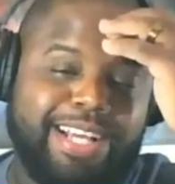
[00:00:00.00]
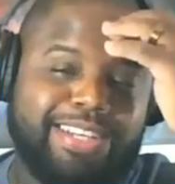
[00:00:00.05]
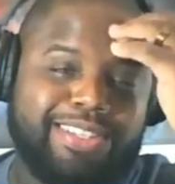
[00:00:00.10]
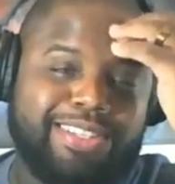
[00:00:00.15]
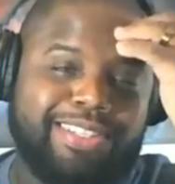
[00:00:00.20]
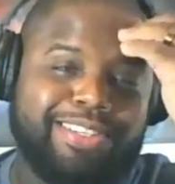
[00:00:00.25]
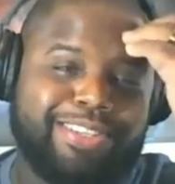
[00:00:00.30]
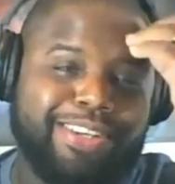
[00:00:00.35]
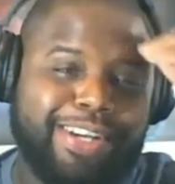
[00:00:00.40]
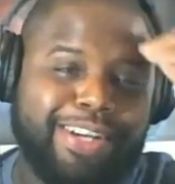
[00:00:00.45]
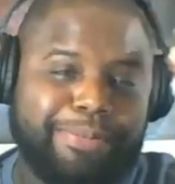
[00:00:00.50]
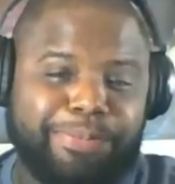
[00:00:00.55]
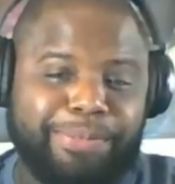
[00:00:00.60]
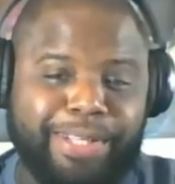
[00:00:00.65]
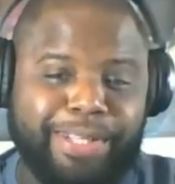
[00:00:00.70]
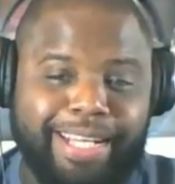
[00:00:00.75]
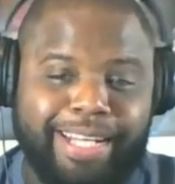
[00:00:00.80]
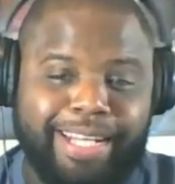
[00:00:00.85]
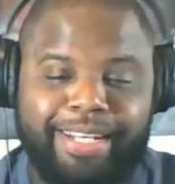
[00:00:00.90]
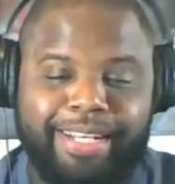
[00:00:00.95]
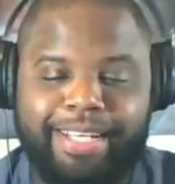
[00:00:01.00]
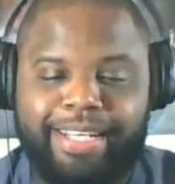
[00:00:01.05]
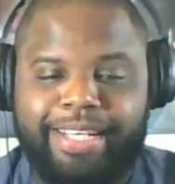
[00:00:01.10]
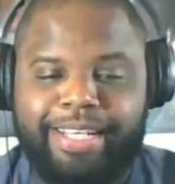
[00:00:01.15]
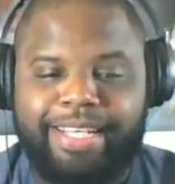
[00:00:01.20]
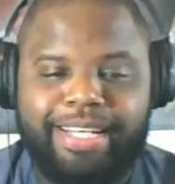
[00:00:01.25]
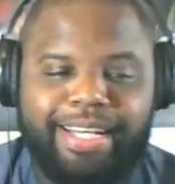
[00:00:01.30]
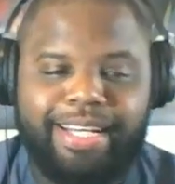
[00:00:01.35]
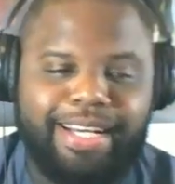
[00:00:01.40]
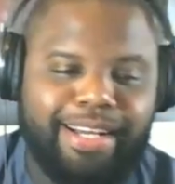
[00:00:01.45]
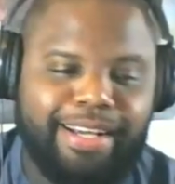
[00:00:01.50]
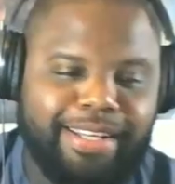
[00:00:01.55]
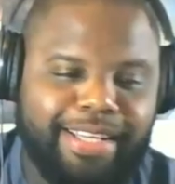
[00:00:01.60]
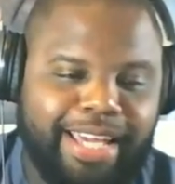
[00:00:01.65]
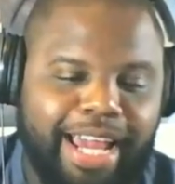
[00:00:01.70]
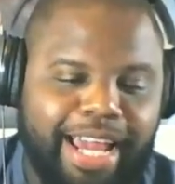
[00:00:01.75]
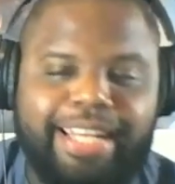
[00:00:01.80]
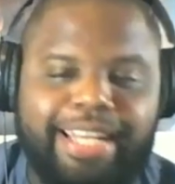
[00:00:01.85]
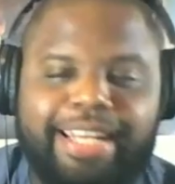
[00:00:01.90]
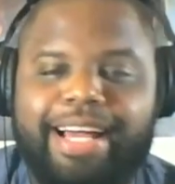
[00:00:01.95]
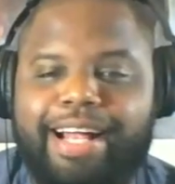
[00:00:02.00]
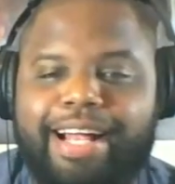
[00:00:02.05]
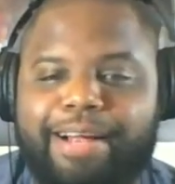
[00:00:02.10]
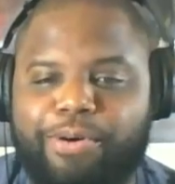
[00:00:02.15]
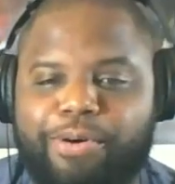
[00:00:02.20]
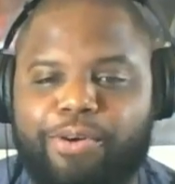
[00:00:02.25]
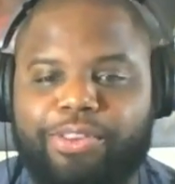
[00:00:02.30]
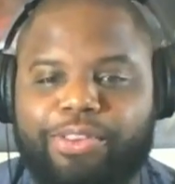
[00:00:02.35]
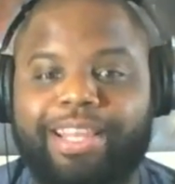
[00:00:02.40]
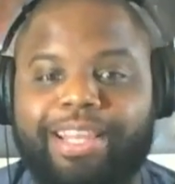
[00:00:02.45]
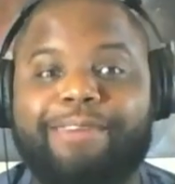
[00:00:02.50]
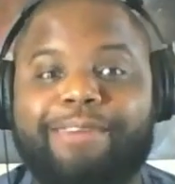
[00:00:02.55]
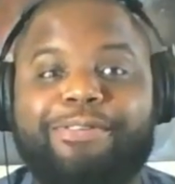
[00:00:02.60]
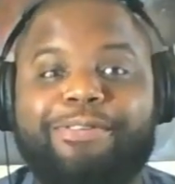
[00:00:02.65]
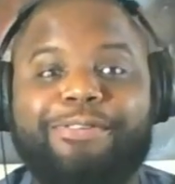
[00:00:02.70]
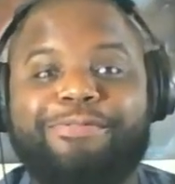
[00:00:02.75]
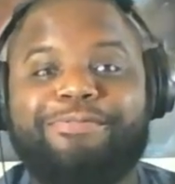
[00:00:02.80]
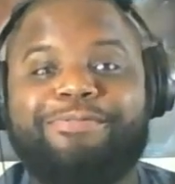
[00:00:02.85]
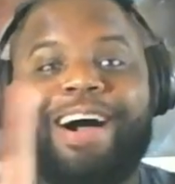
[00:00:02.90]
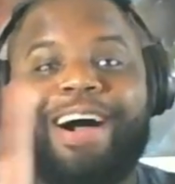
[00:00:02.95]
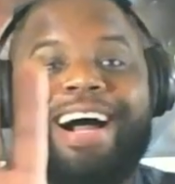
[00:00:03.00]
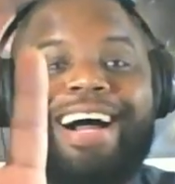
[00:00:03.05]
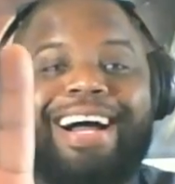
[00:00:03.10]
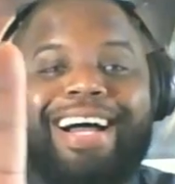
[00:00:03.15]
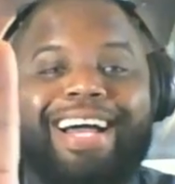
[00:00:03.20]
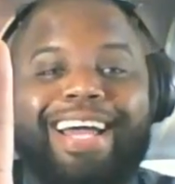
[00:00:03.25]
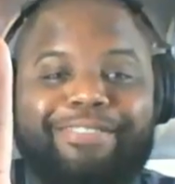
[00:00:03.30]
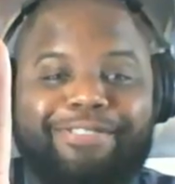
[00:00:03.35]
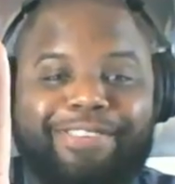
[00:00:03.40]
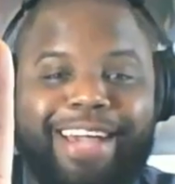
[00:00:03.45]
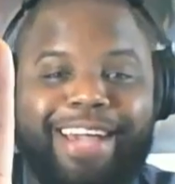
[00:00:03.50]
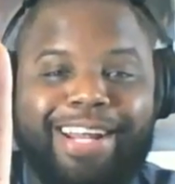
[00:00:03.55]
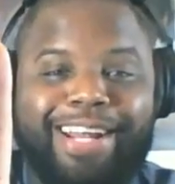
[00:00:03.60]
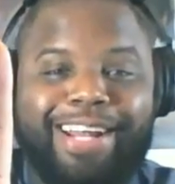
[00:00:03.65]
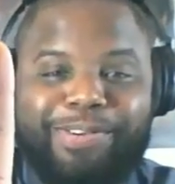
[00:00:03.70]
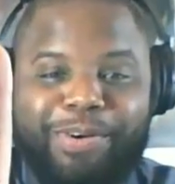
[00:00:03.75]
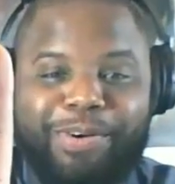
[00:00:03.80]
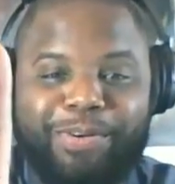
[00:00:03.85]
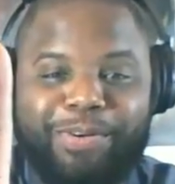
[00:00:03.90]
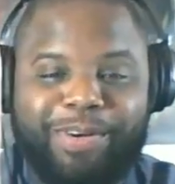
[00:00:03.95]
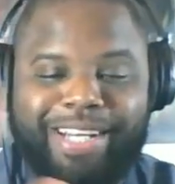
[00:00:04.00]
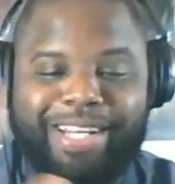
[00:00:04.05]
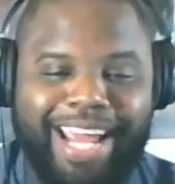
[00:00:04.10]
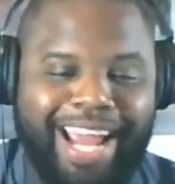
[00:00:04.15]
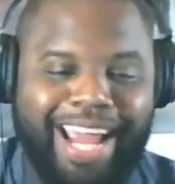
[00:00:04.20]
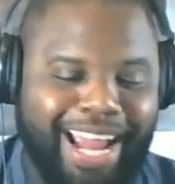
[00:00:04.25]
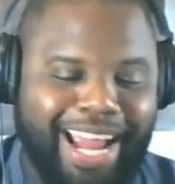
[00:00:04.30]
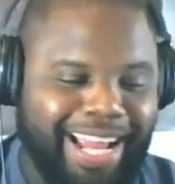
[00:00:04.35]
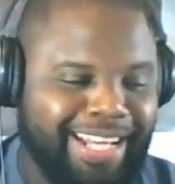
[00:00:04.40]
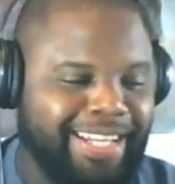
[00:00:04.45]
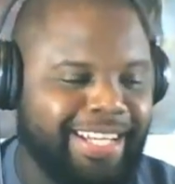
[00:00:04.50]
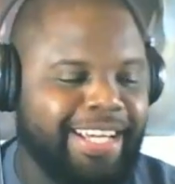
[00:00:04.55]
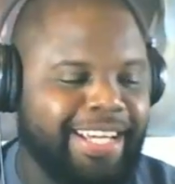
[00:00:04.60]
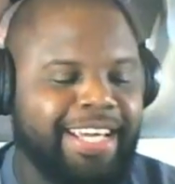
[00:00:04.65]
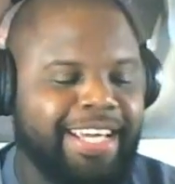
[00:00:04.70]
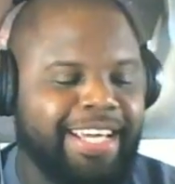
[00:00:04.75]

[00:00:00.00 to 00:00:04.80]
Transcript: to actually start playing it. Uh, Kate and I are both level five. Count it with one hand.